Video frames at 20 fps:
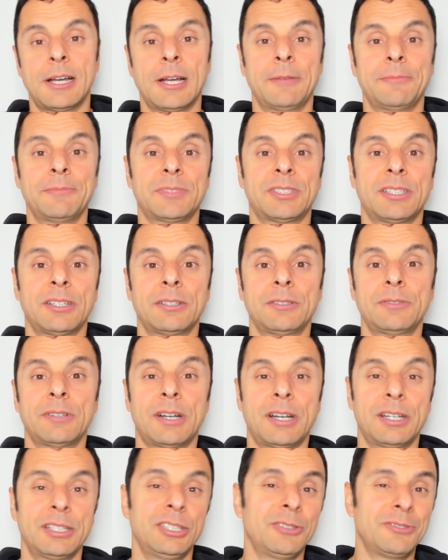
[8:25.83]
So
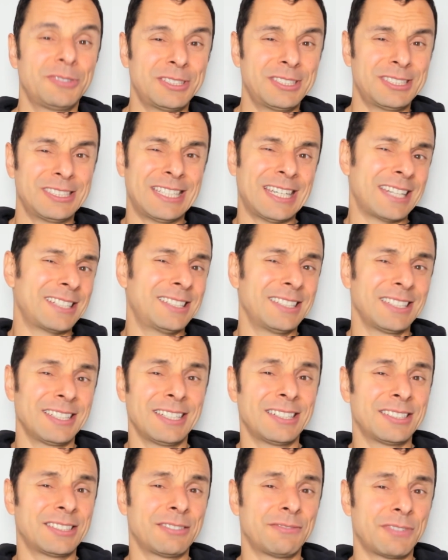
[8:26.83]
are you getting
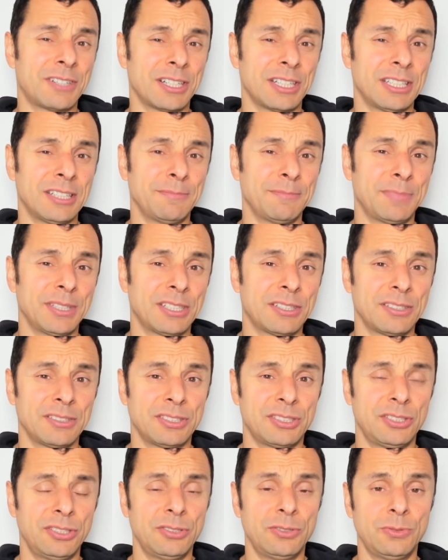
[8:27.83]
into running
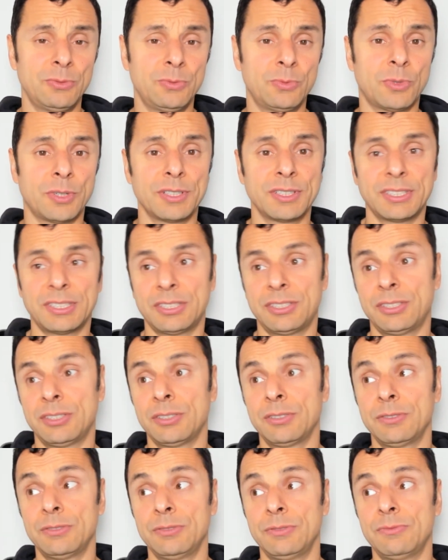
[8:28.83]
because you want
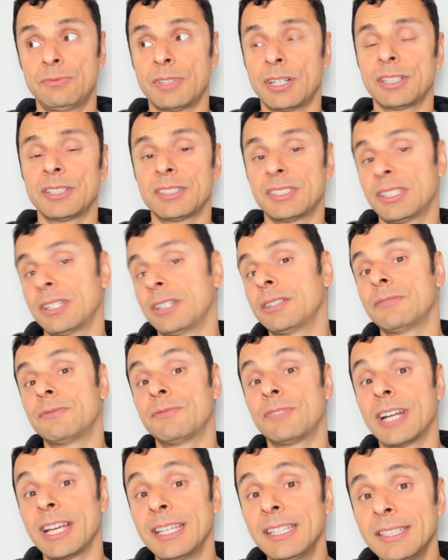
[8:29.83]
to run a certain
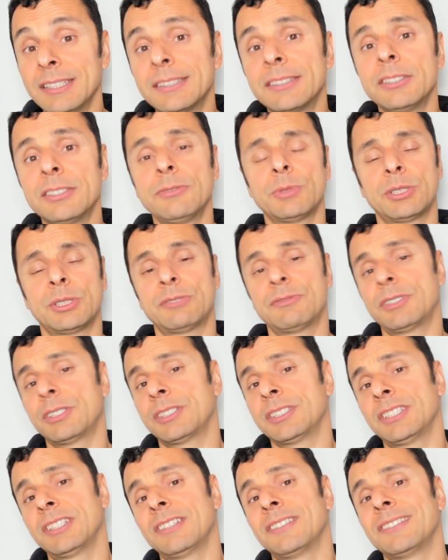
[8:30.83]
race, you want to run a
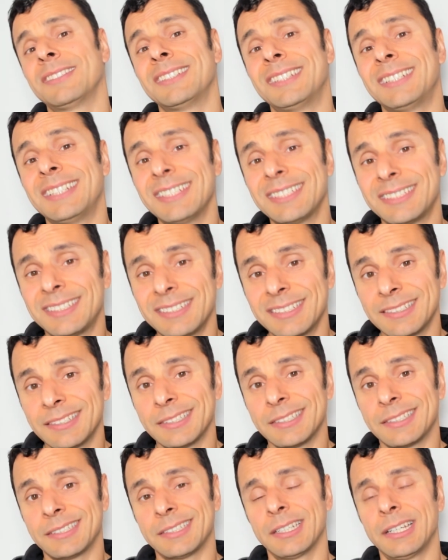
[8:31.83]
certain
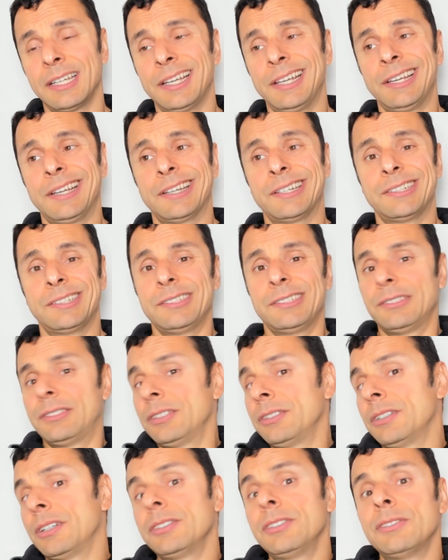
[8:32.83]
distance?
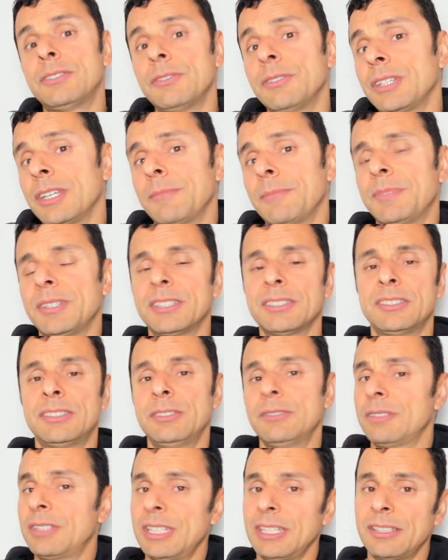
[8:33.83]
Are you doing it because
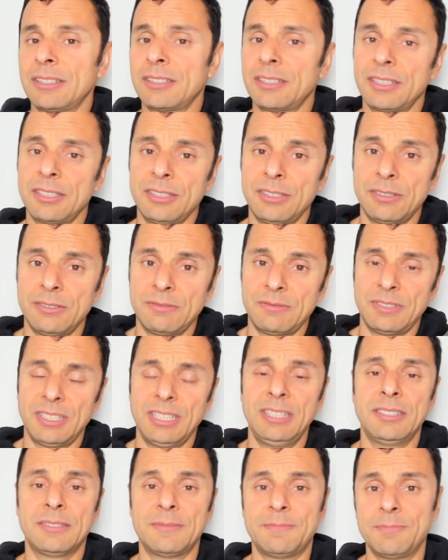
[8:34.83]
you think that you
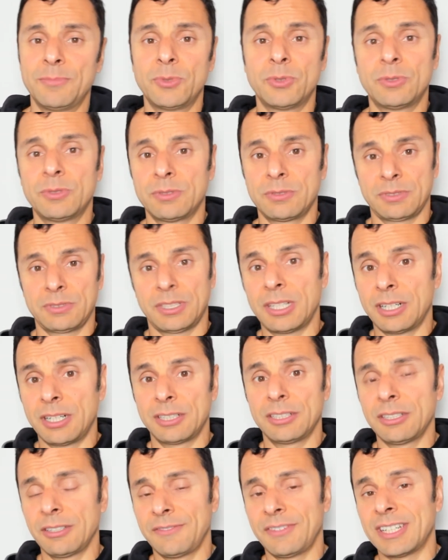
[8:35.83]
need more
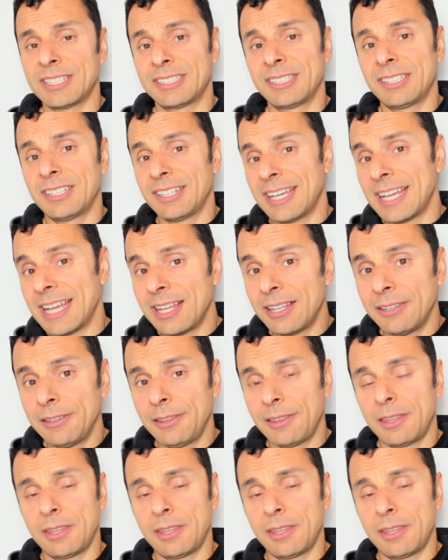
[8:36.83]
cardiovascular health?